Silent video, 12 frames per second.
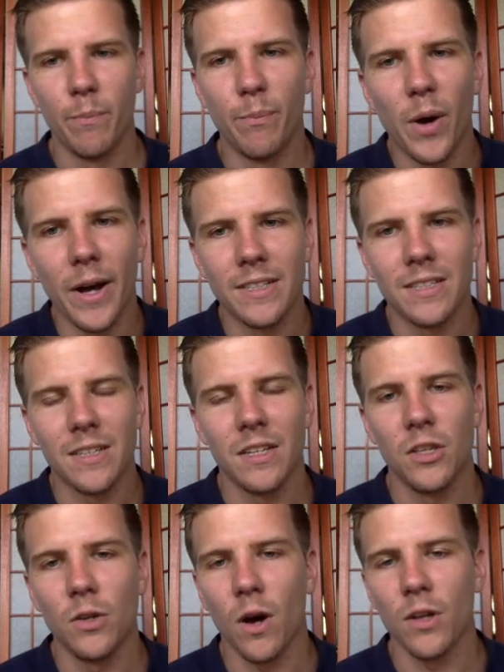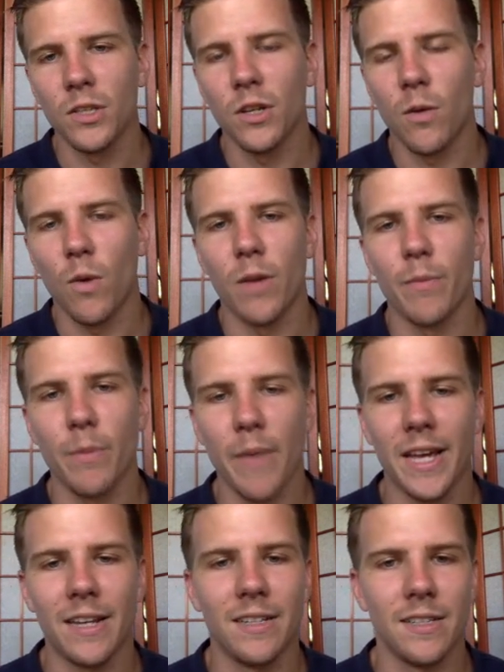but you also don't want to be
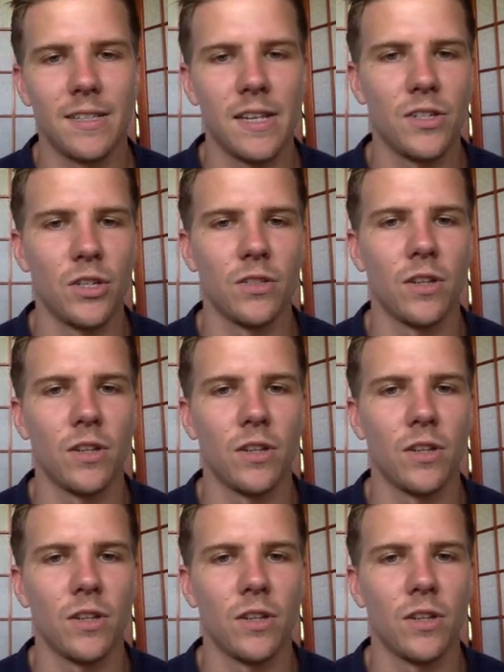making decisions